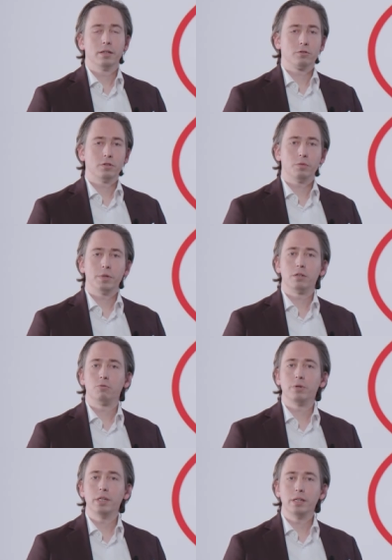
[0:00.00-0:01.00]
so that we
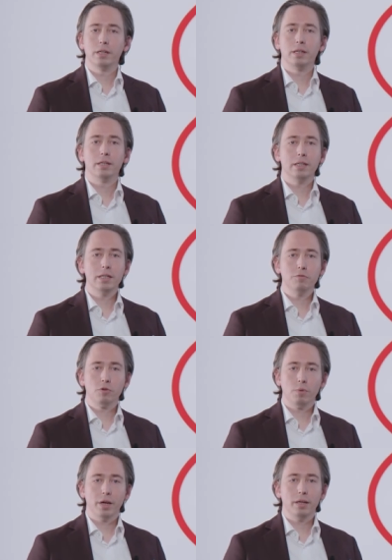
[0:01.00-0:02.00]
can really leave
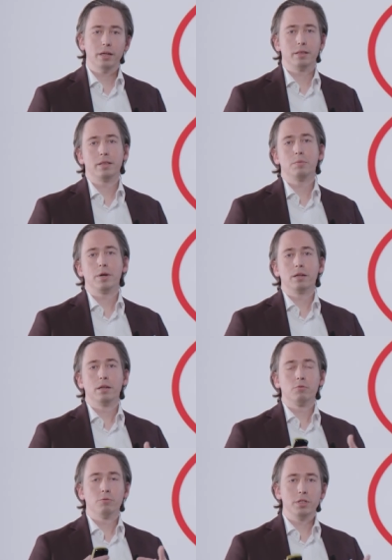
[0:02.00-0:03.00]
away and thereby
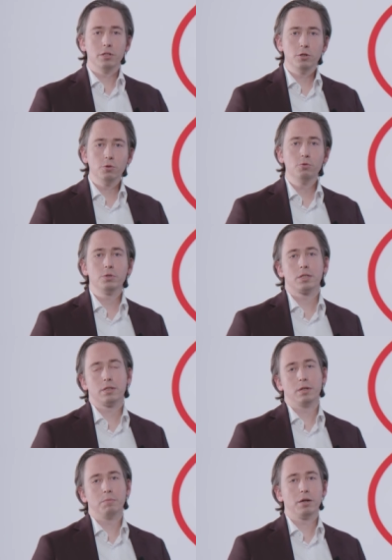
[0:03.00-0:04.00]
reduce
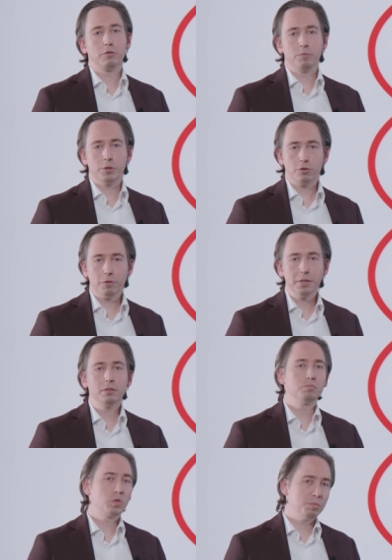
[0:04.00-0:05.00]
the amount of
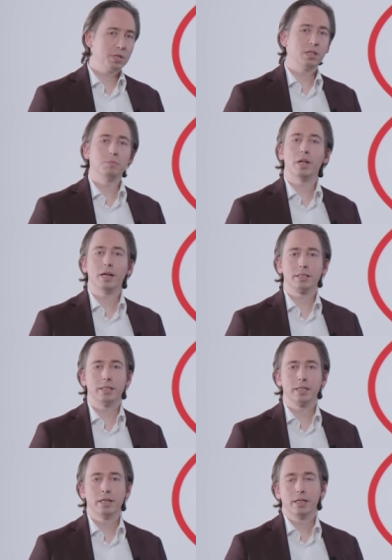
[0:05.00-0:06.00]
material, typically
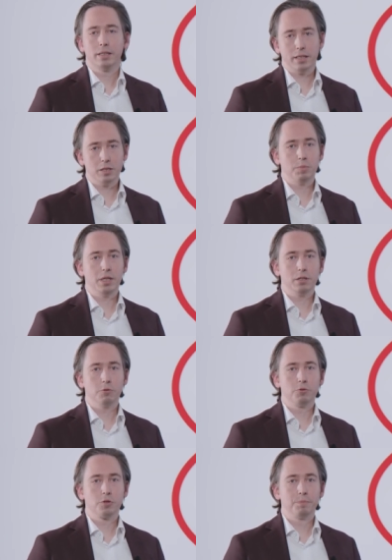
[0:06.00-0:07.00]
plastic, that is being
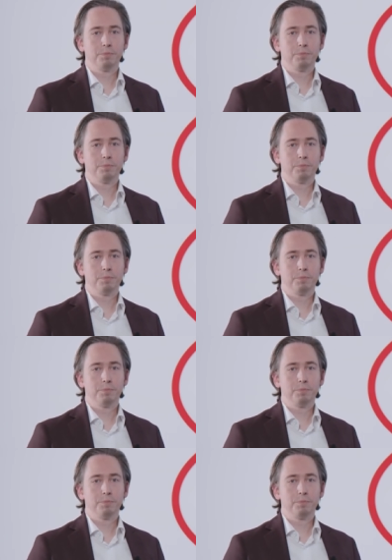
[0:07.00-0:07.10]
used.